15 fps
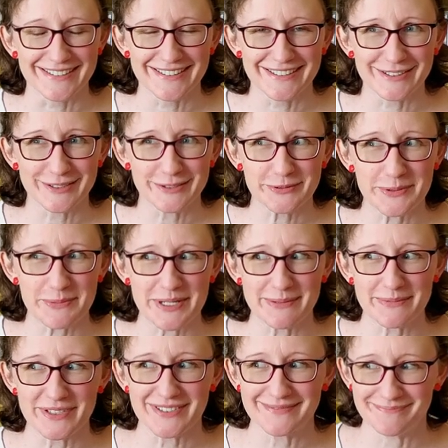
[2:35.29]
you know,
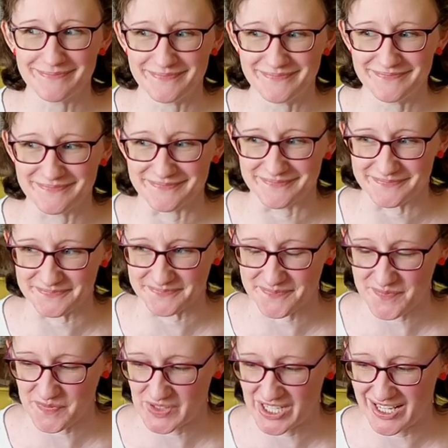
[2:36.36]
remember
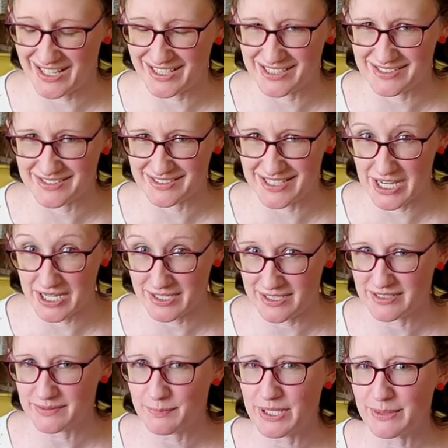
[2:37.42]
80s and
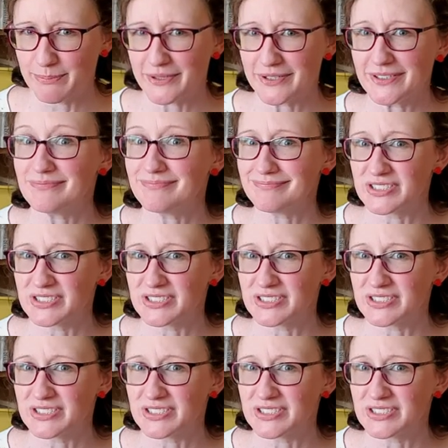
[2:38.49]
90s people?